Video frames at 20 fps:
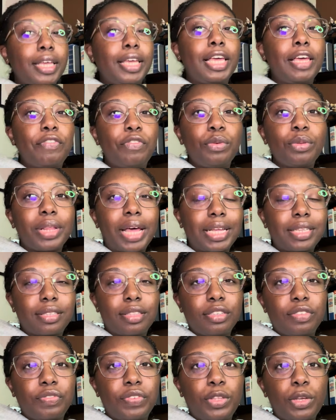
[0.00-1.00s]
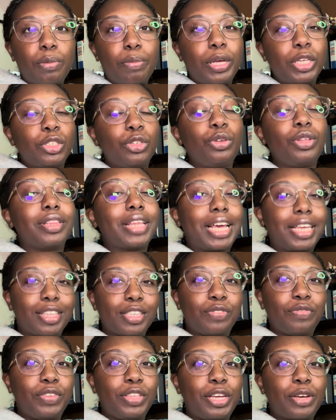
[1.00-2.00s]
If you liked this video, make sure you like
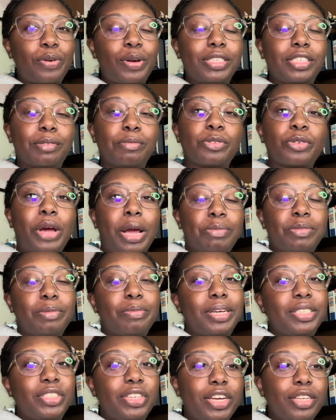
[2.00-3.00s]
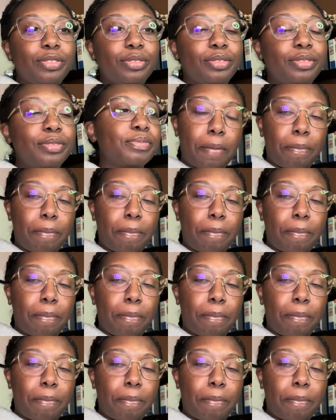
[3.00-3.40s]
this video and subscribe to my channel.